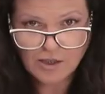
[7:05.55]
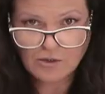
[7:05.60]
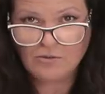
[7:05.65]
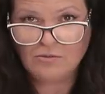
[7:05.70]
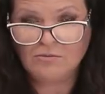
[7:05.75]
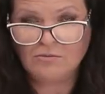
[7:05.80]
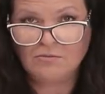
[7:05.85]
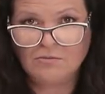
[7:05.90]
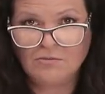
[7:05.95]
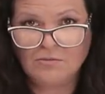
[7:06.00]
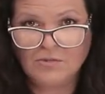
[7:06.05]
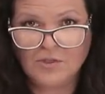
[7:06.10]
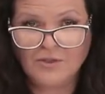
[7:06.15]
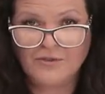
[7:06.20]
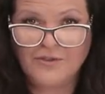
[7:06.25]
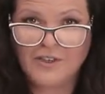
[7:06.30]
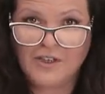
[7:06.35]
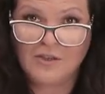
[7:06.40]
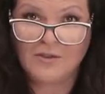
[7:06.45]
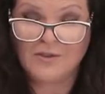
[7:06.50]
do
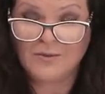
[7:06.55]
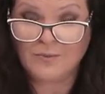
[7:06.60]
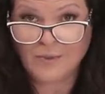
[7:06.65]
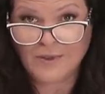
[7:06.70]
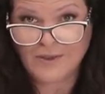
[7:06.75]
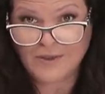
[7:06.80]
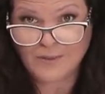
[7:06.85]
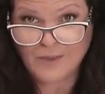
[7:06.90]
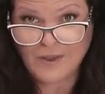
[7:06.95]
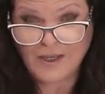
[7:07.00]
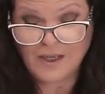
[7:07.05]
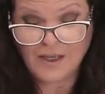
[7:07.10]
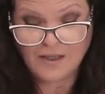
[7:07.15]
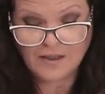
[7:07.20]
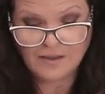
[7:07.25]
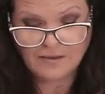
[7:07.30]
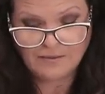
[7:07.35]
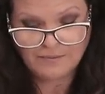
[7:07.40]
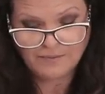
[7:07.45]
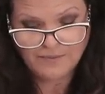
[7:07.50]
do videos once a
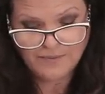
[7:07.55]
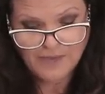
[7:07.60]
week,